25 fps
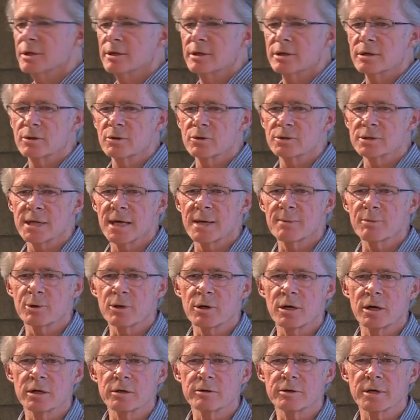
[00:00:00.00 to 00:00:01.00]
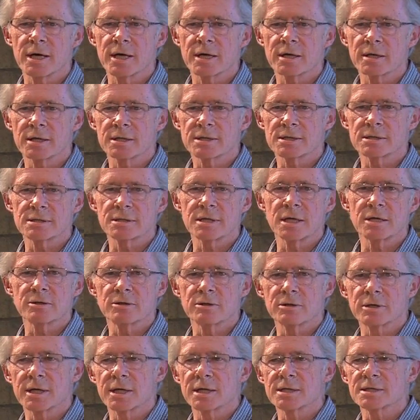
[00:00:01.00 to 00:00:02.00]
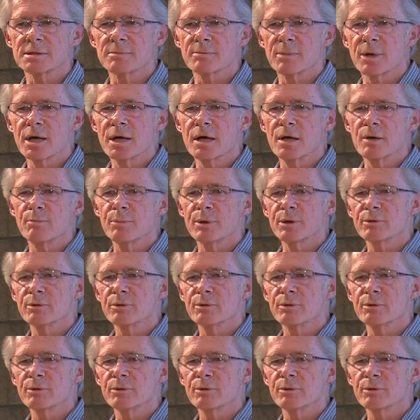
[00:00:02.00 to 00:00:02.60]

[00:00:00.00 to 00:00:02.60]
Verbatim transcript: there goes a hypochondriac, let's send her to get some help.